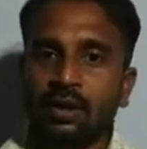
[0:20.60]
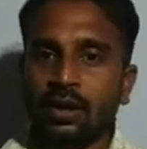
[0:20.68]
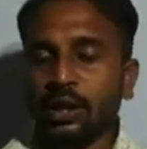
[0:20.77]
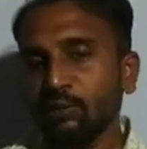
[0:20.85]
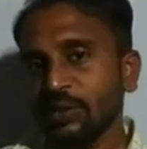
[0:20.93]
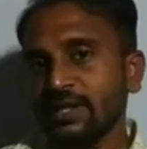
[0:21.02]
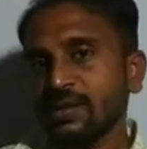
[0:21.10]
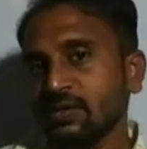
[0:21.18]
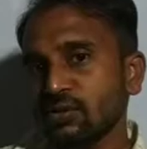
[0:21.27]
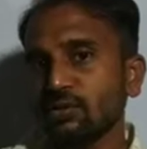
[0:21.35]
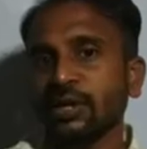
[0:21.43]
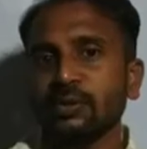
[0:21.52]
It means
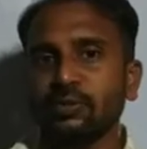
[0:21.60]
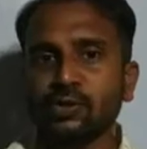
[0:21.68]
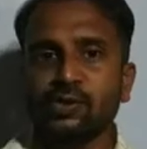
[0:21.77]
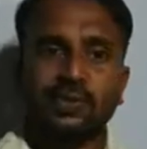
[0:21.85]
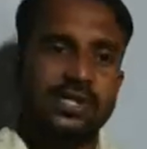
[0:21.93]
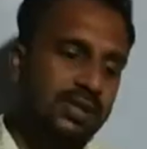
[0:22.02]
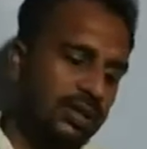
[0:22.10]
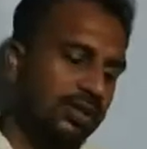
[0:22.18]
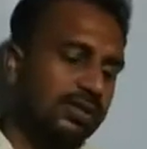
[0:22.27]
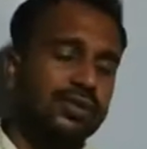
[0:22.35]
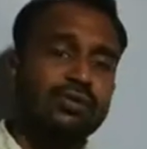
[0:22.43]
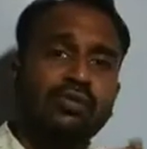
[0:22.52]
superimpose means
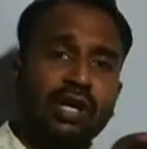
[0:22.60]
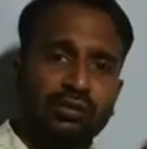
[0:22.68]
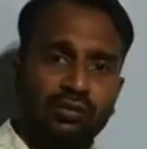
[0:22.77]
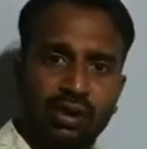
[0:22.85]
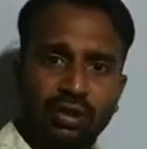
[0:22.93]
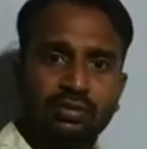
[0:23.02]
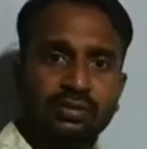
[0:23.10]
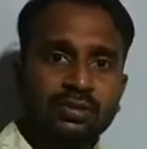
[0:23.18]
so one wave